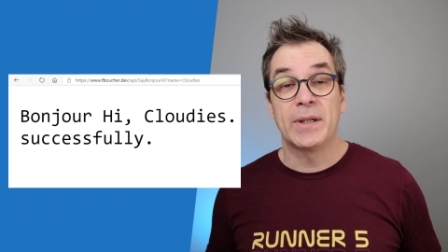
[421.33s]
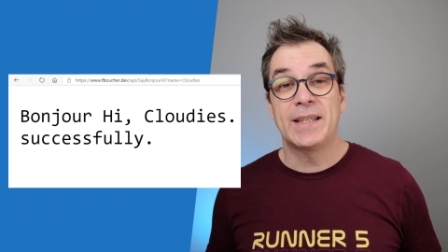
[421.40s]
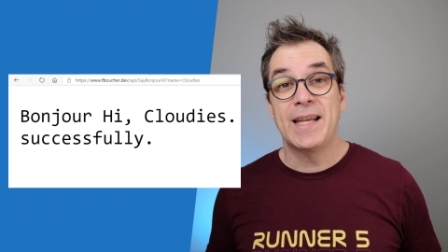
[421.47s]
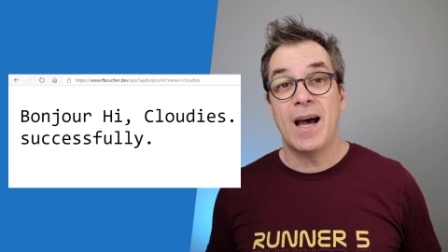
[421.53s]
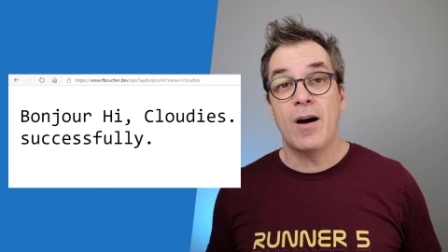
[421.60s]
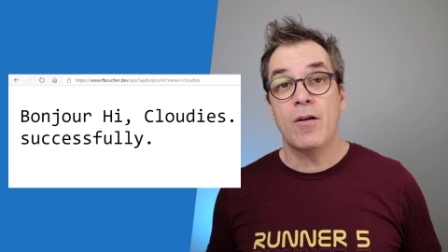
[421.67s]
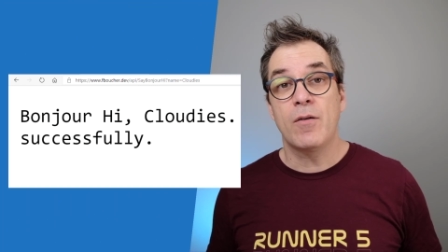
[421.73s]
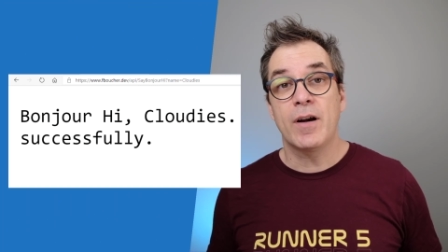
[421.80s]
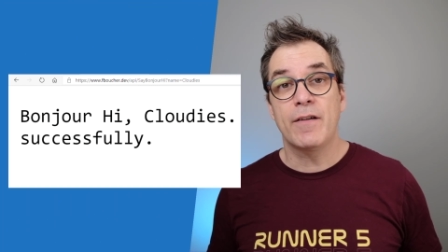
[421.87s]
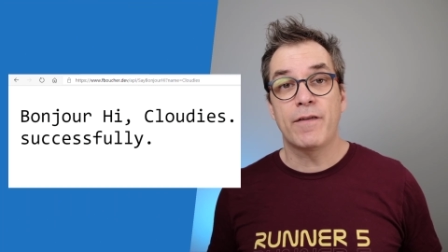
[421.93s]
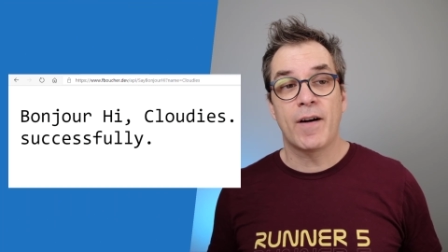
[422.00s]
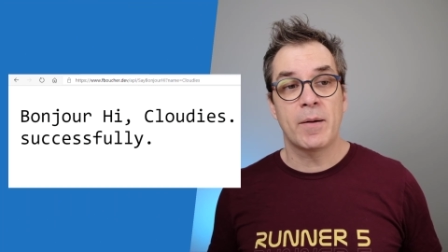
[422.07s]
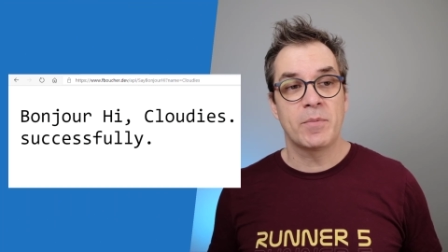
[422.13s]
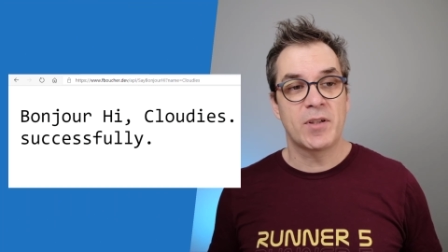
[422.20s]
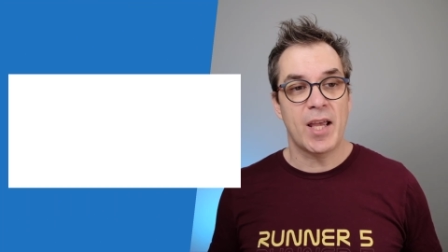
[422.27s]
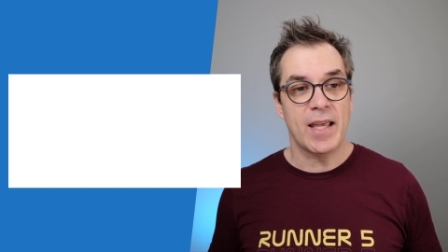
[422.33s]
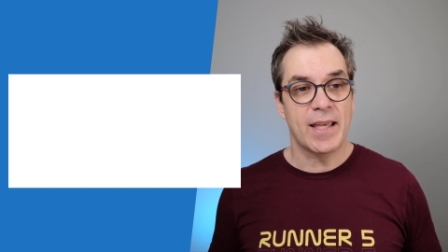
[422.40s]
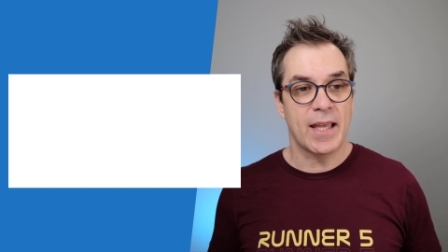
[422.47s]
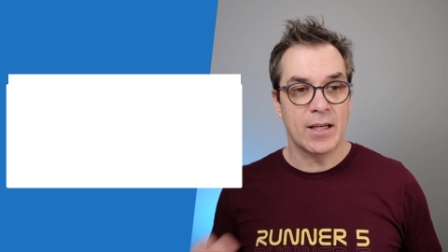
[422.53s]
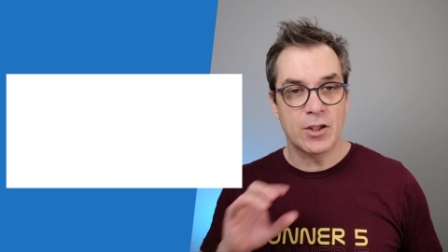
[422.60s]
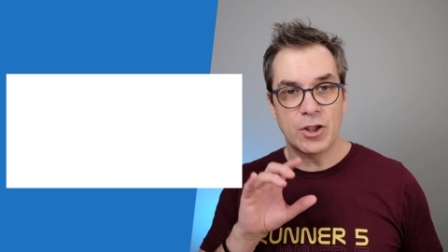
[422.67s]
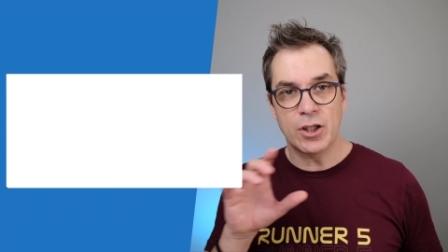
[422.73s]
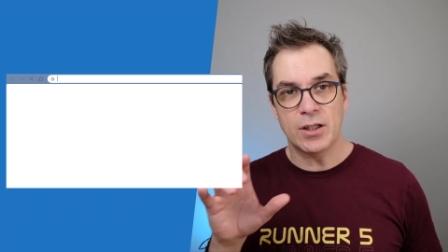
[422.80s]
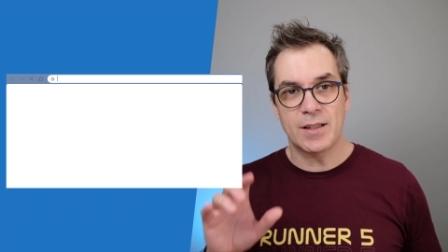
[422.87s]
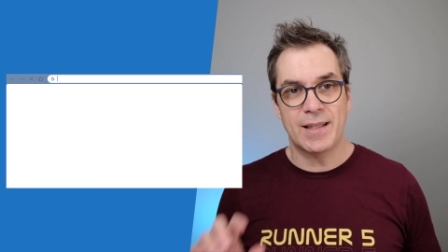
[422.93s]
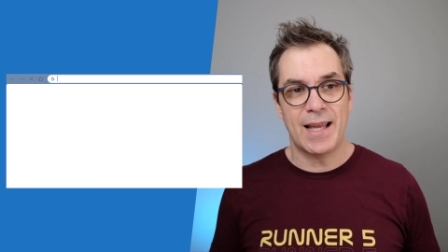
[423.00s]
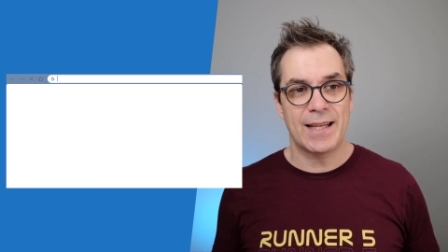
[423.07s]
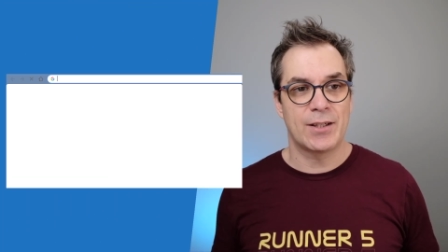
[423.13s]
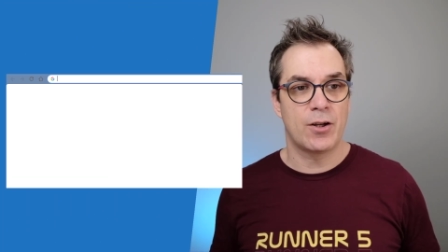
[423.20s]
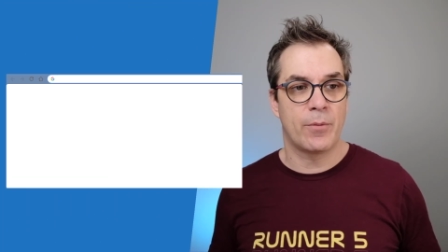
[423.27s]
Now, if I'm taking just
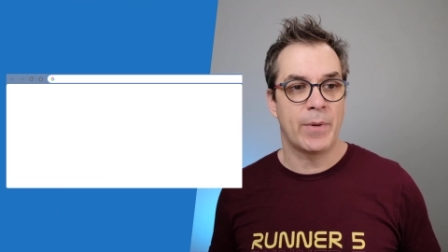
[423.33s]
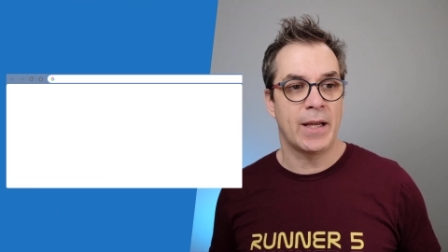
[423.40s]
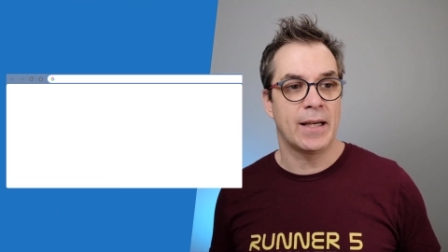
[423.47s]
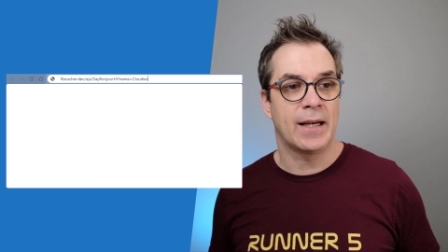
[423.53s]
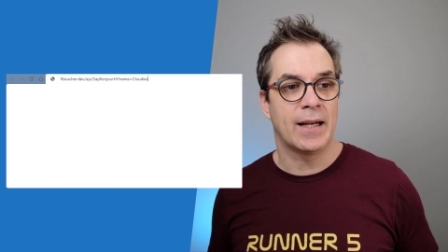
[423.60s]
that domain